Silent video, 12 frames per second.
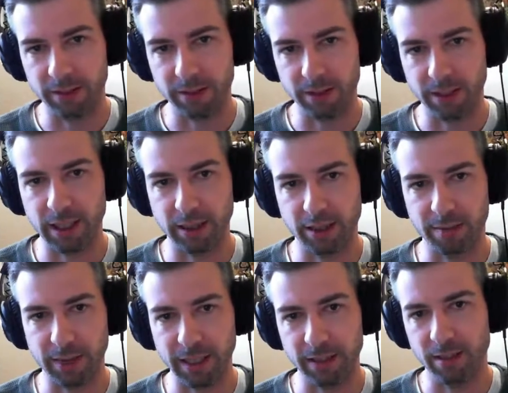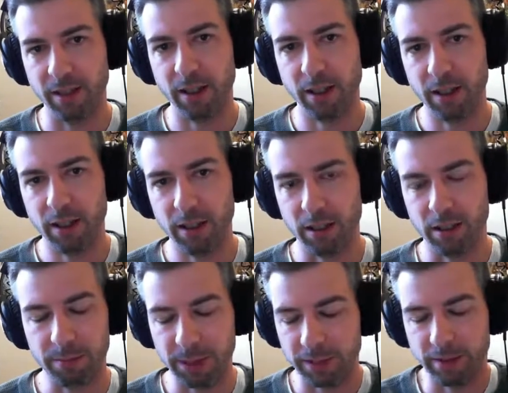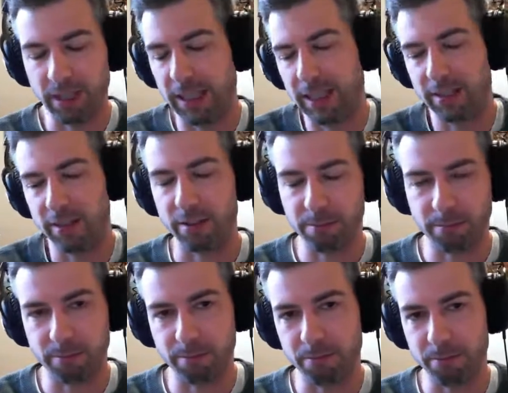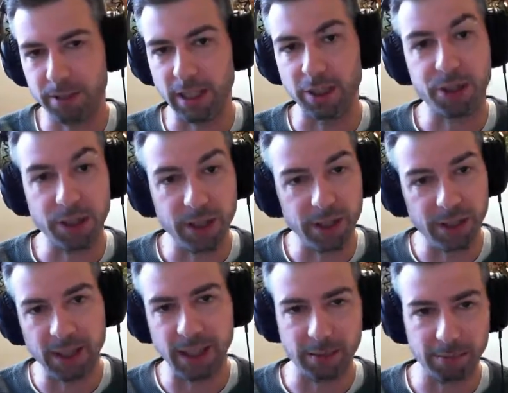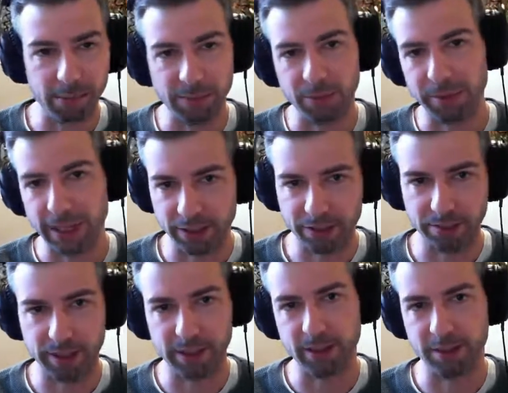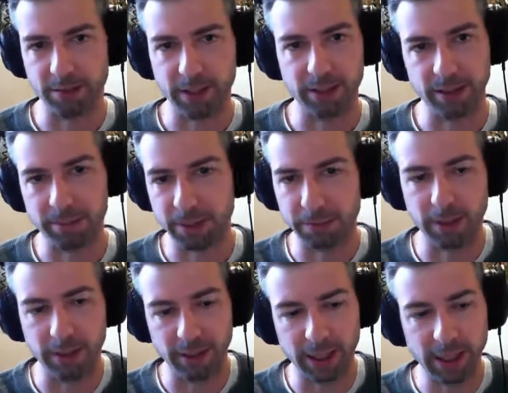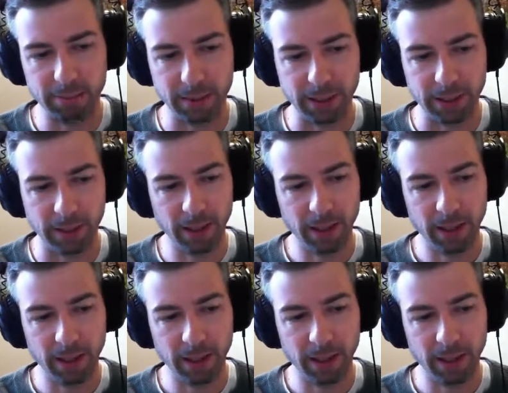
Those are kind of the main, but I guess there's production and people management as well as a big part of that. But